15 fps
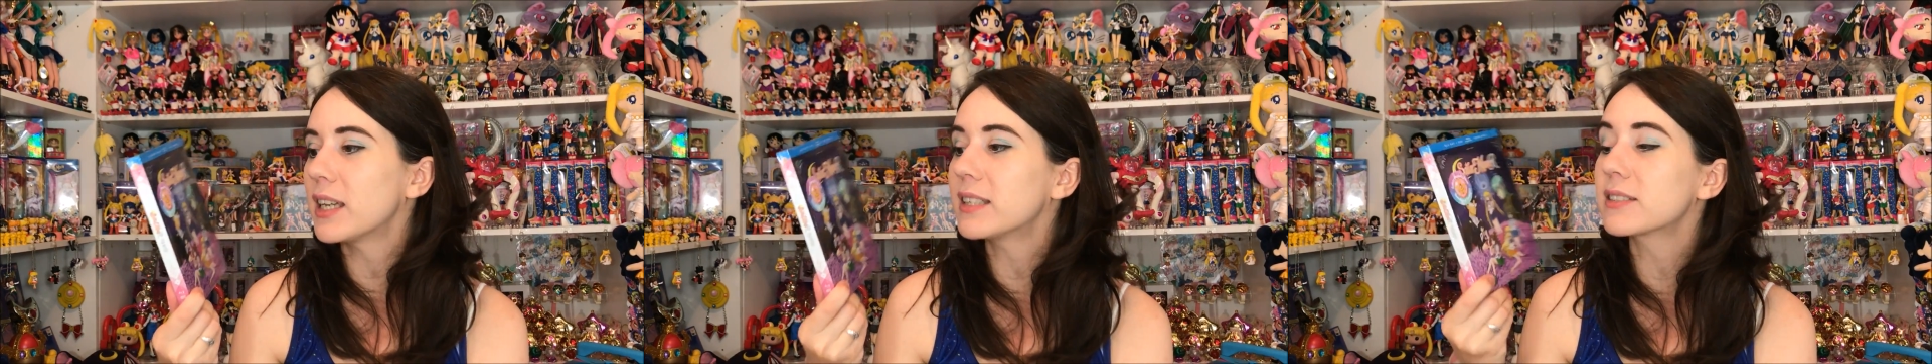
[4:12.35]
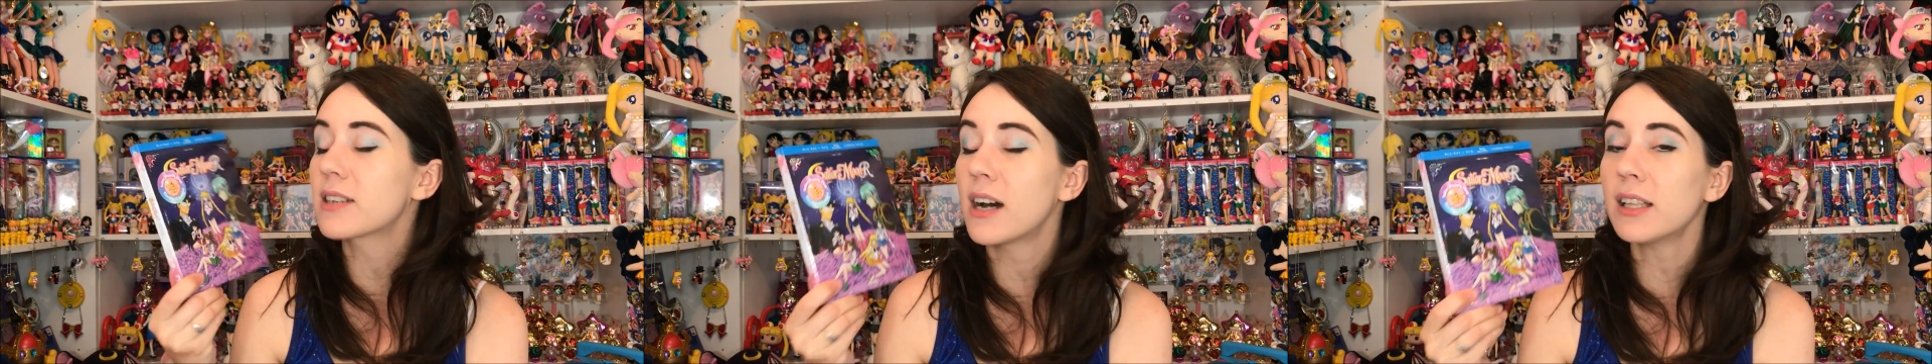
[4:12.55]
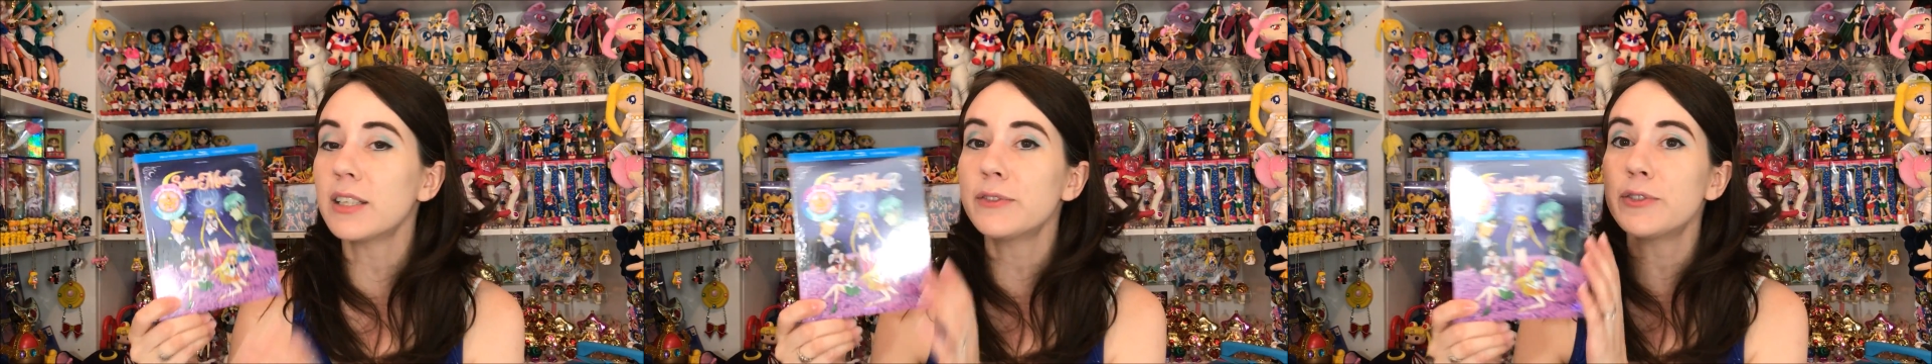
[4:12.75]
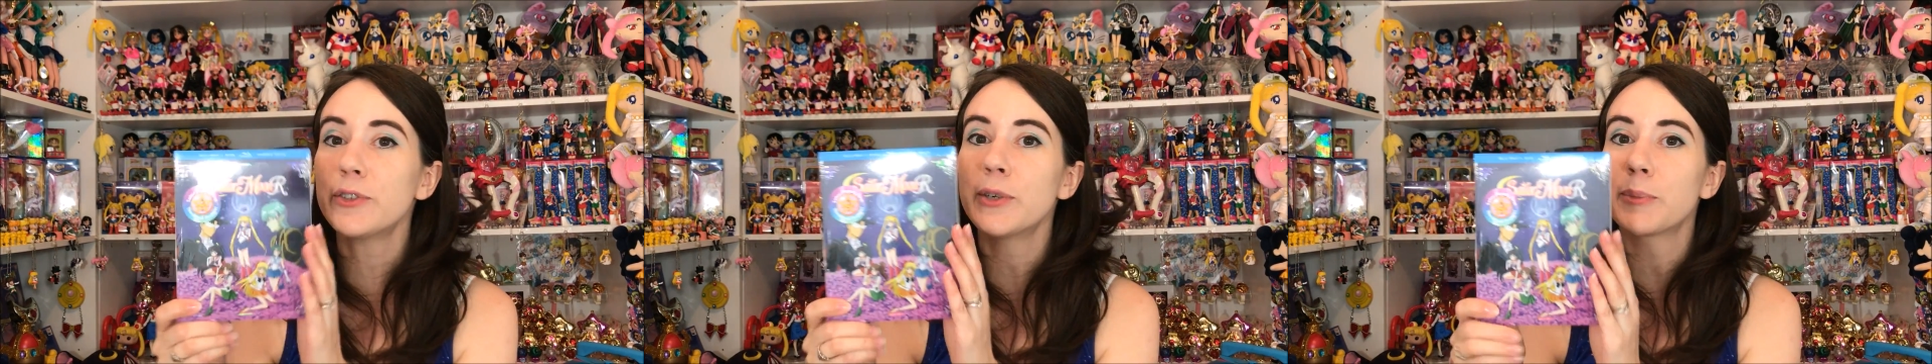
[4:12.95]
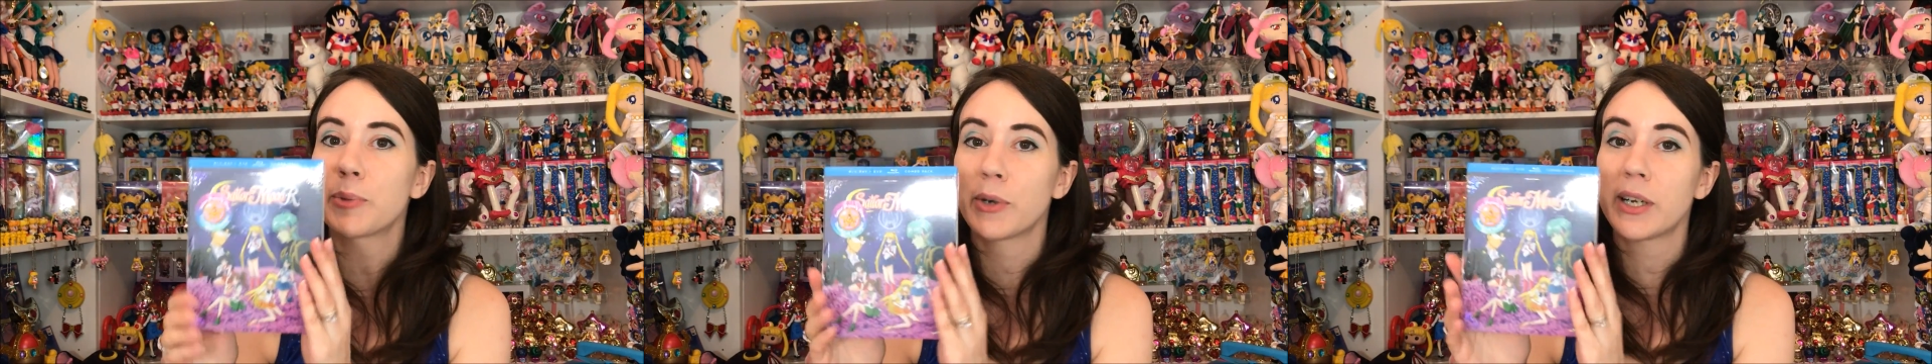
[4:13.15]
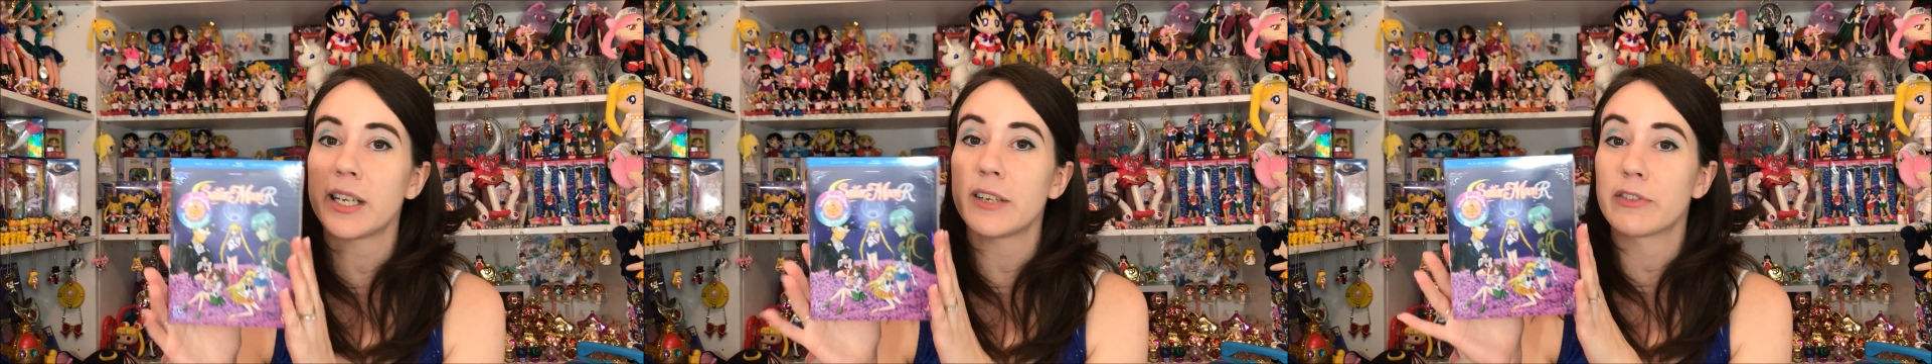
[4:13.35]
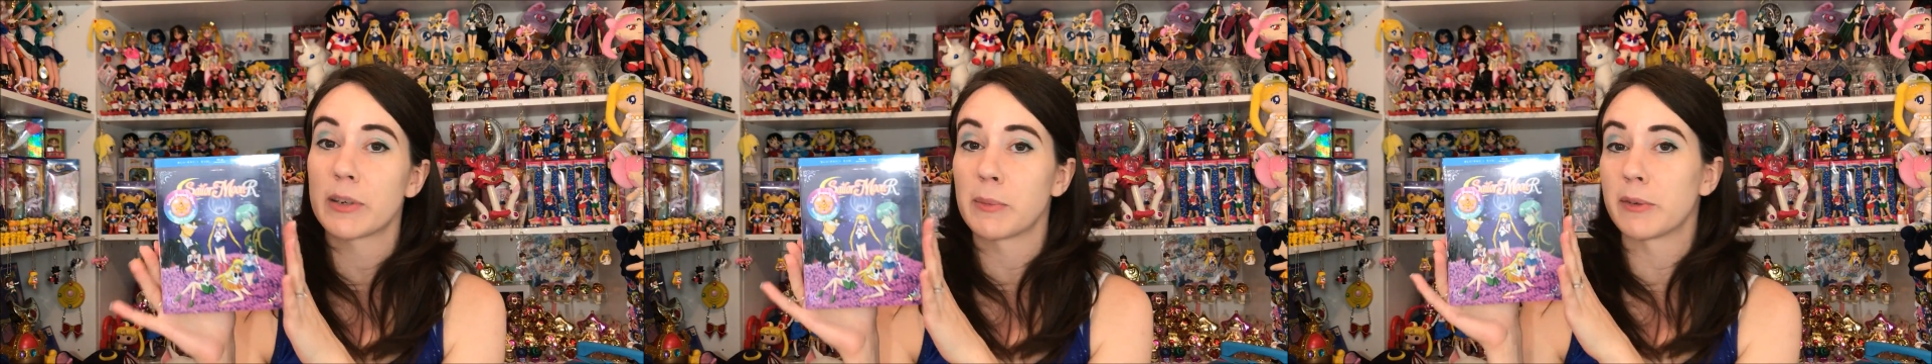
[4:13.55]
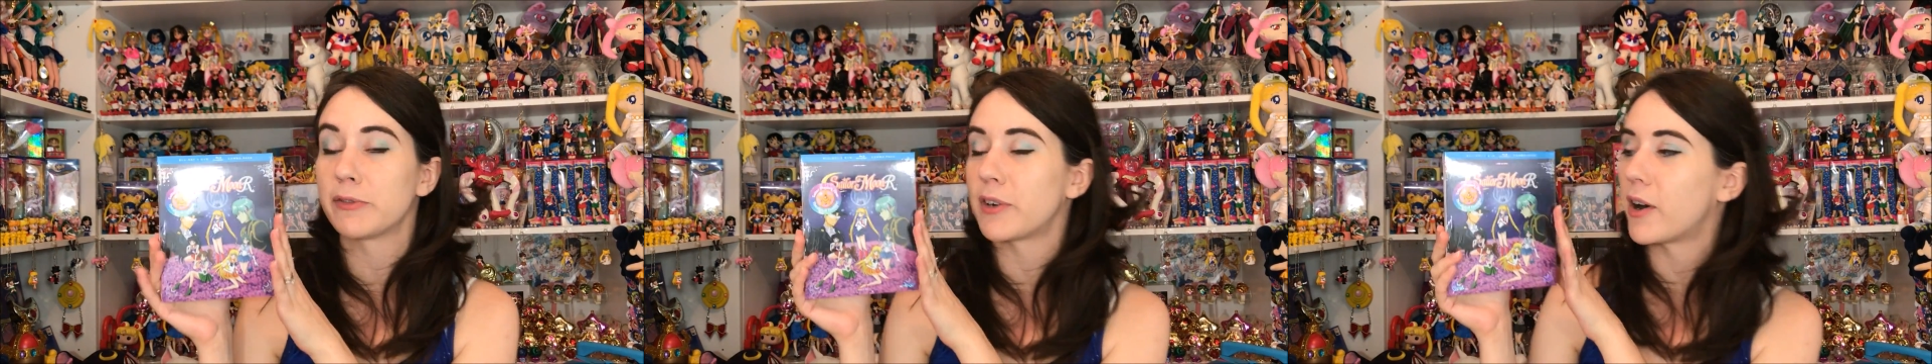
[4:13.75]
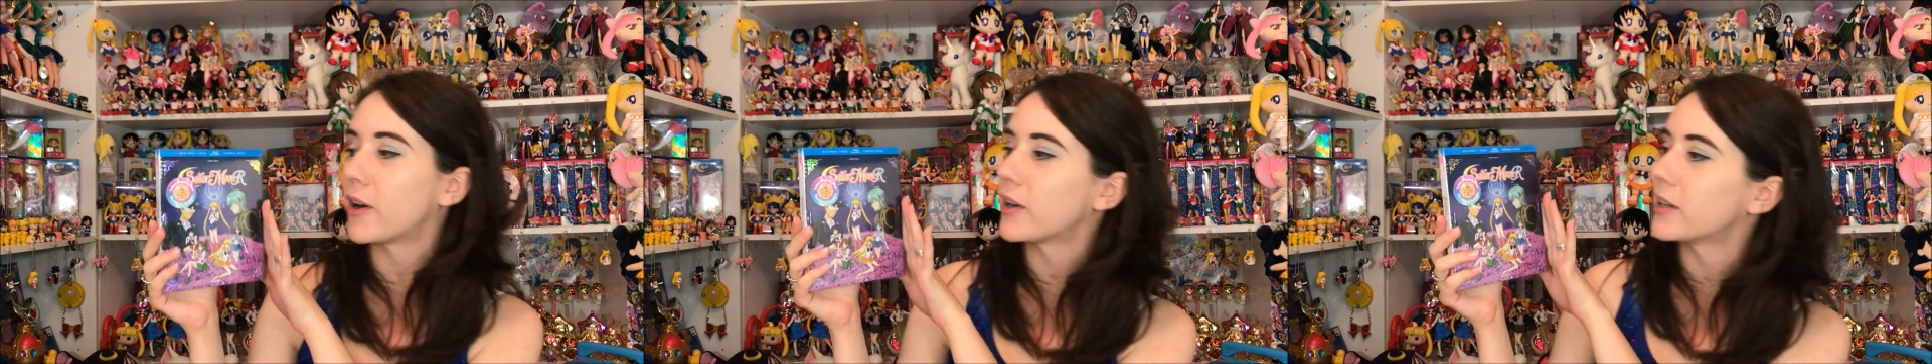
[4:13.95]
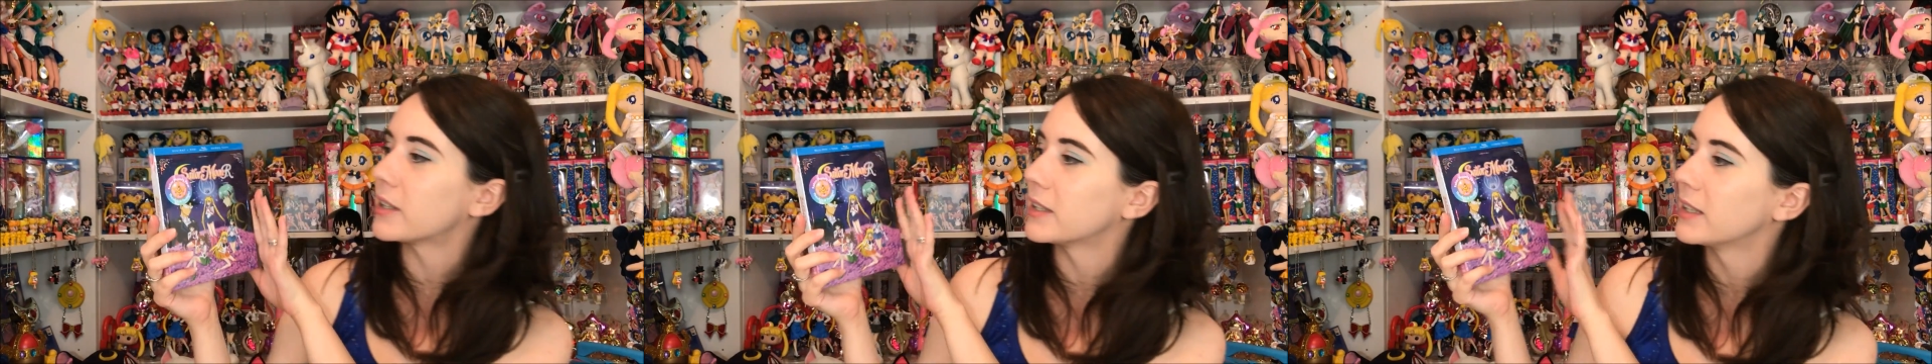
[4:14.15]
it's colorful and pretty from
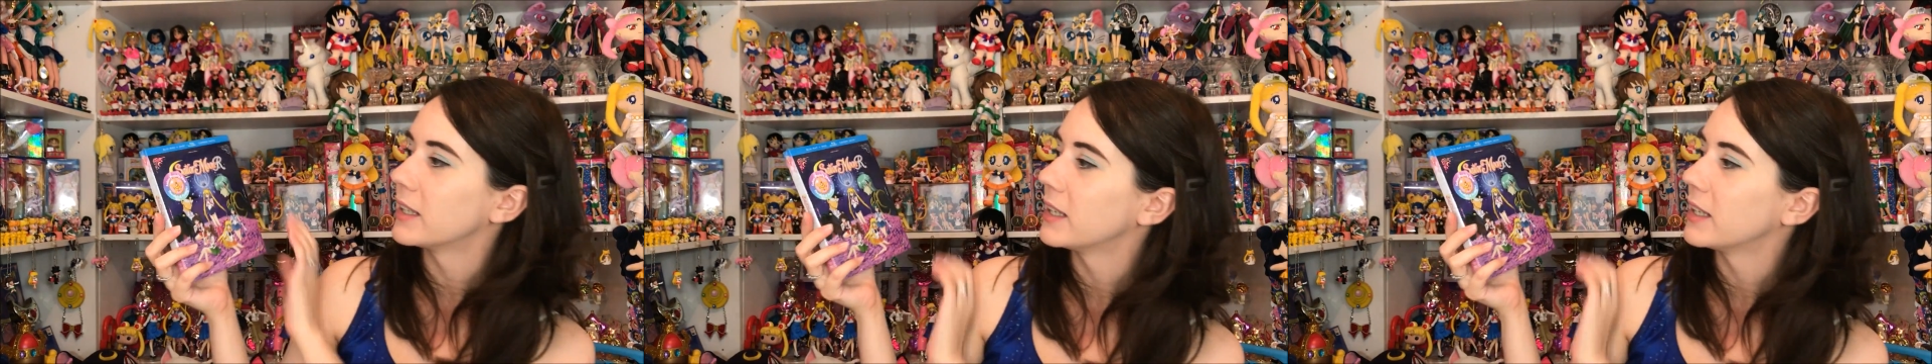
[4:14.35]
afar.